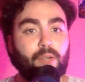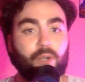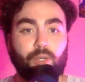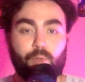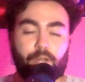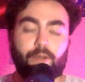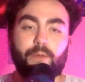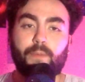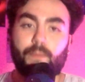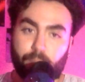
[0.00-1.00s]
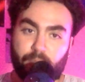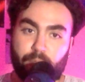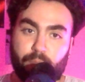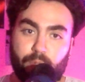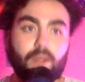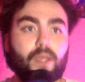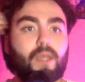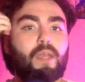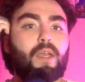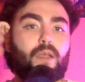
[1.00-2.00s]
or queer people
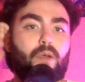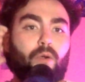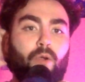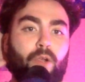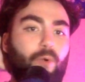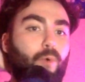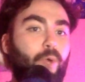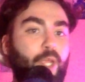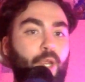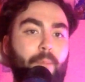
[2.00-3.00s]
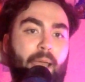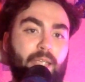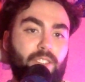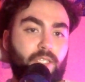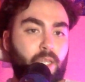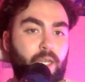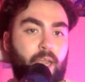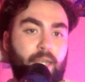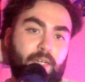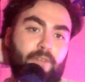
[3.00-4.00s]
or queer masculine
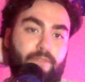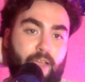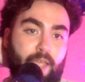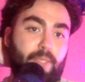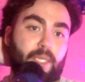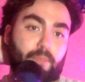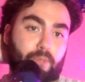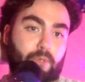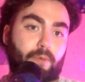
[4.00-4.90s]
identifying people?